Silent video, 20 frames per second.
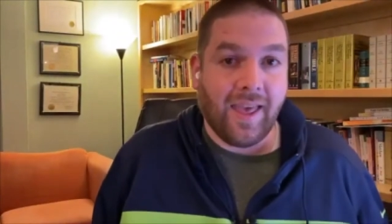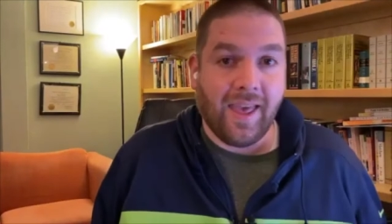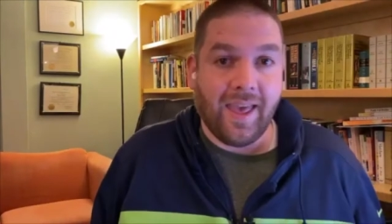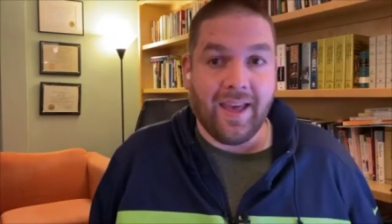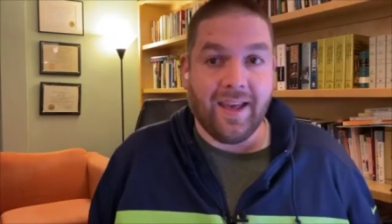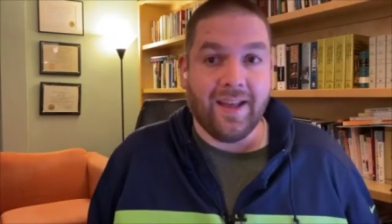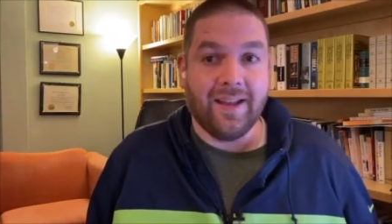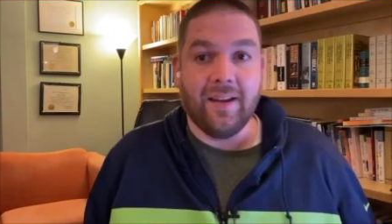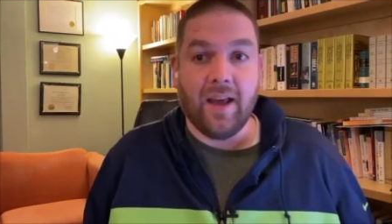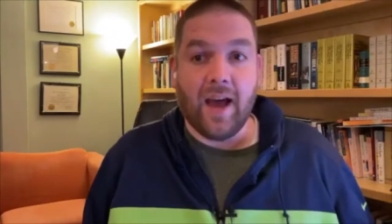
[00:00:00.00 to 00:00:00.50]

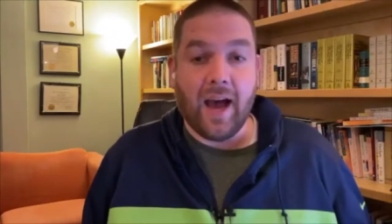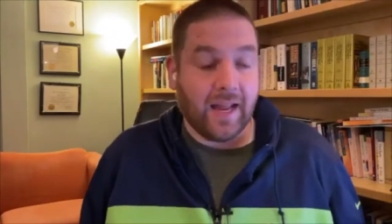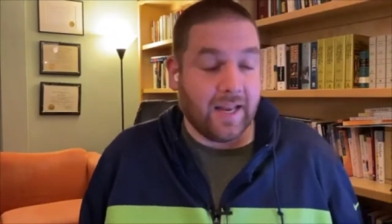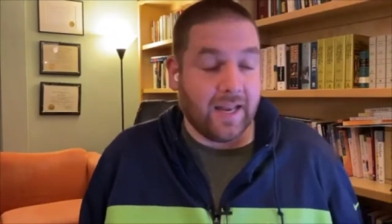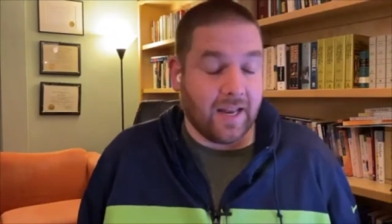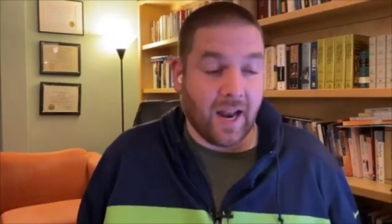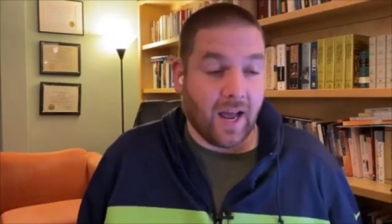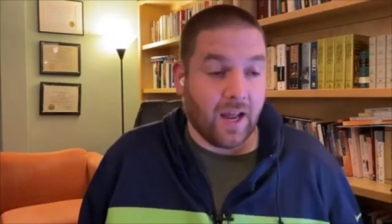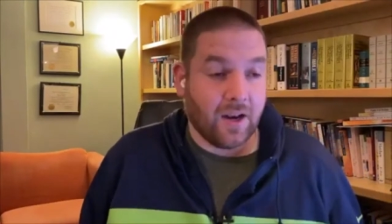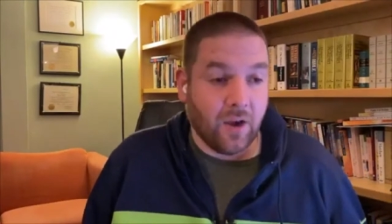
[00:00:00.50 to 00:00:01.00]
And I
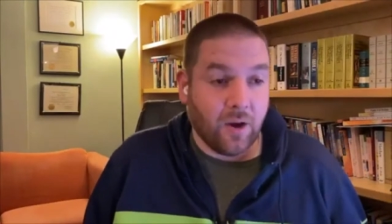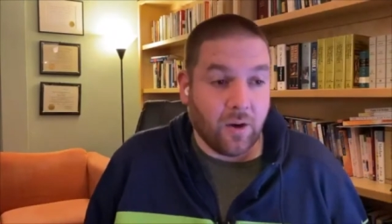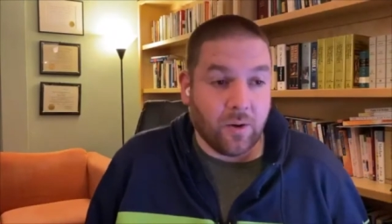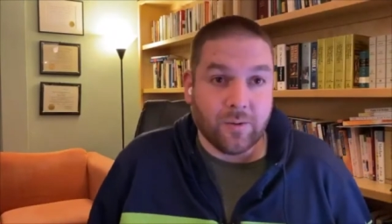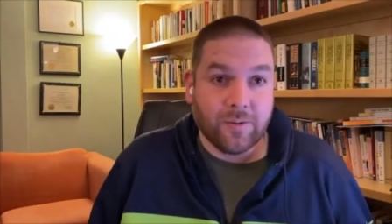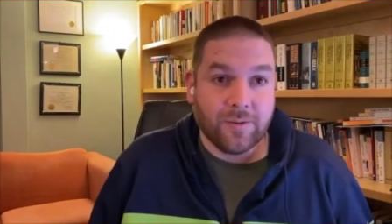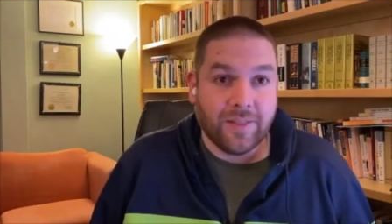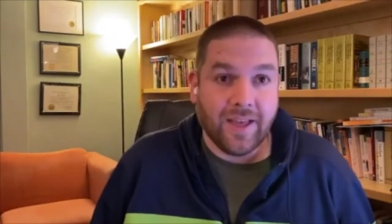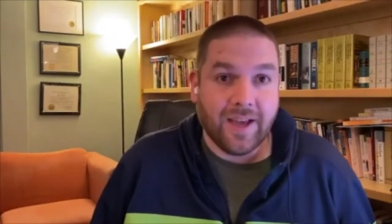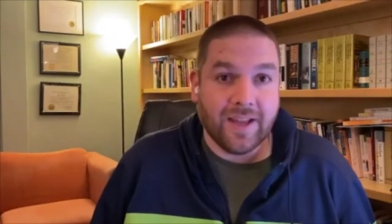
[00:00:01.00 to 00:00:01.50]
did not
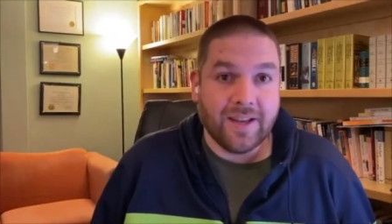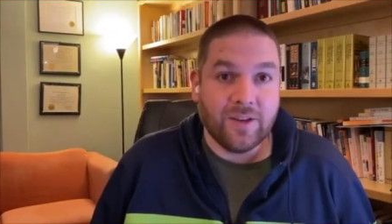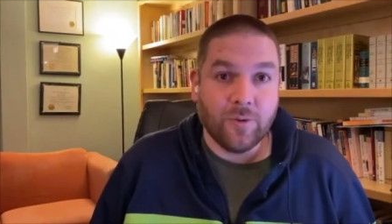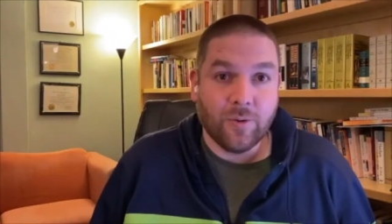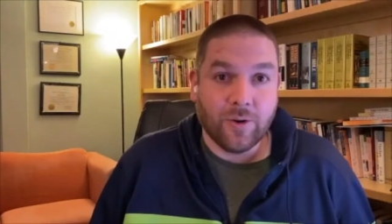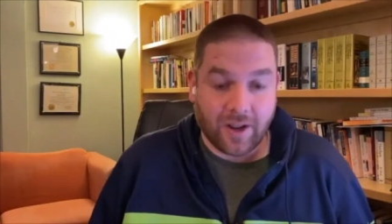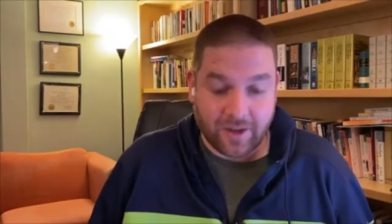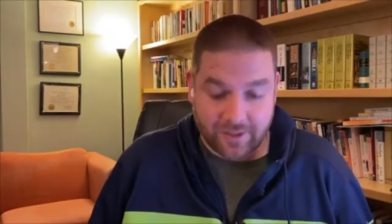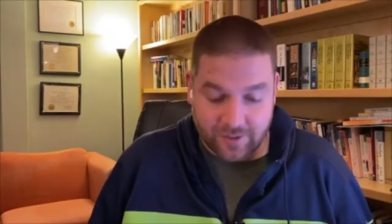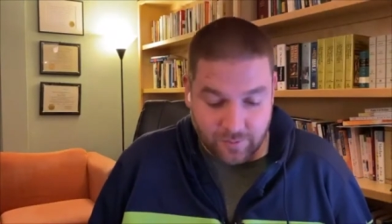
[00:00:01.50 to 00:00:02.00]
know that you
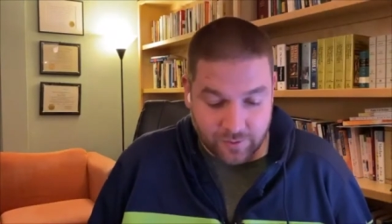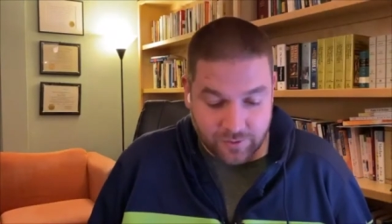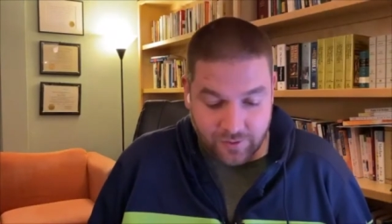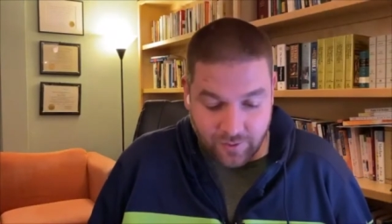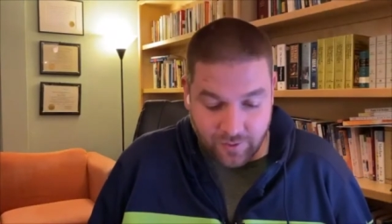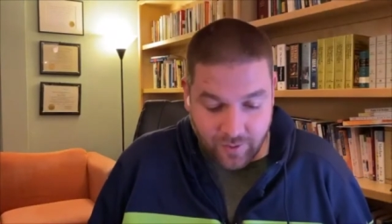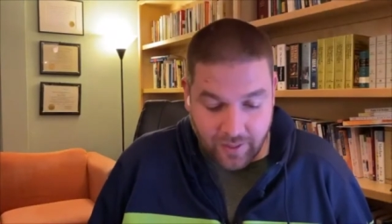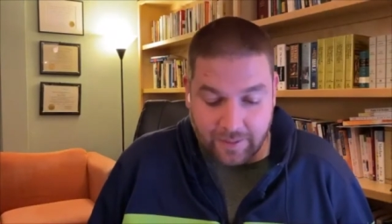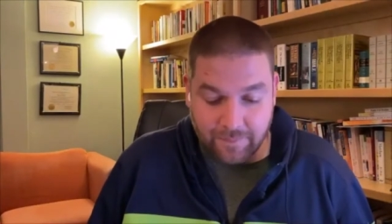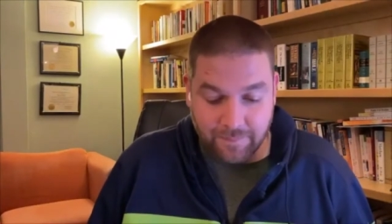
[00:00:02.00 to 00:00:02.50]
were not supposed
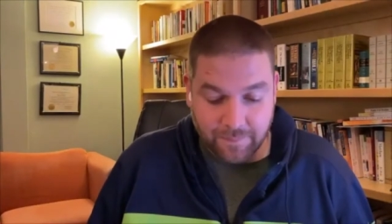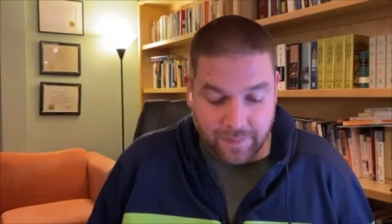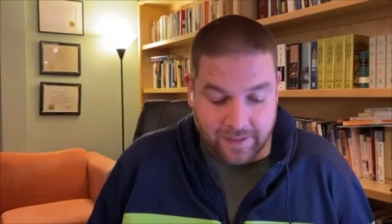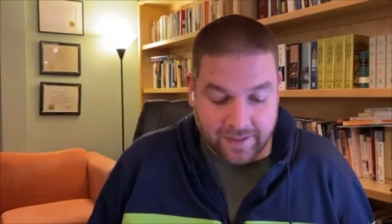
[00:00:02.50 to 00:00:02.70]
to do that.